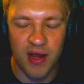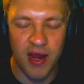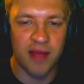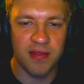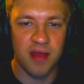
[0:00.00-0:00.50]

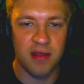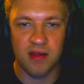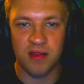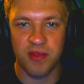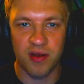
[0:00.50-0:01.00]
And then
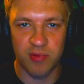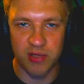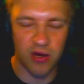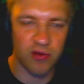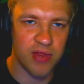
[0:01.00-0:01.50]
there we
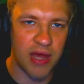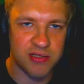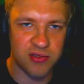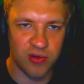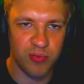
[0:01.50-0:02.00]
go. That's
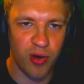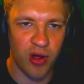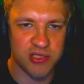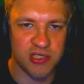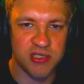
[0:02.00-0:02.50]
our
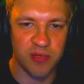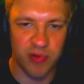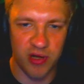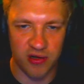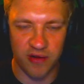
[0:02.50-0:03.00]
project to
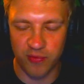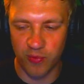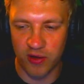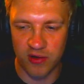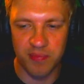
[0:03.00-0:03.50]
block off the
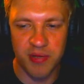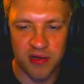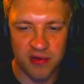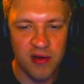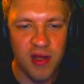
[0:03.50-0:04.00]
water up
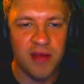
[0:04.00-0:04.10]
here.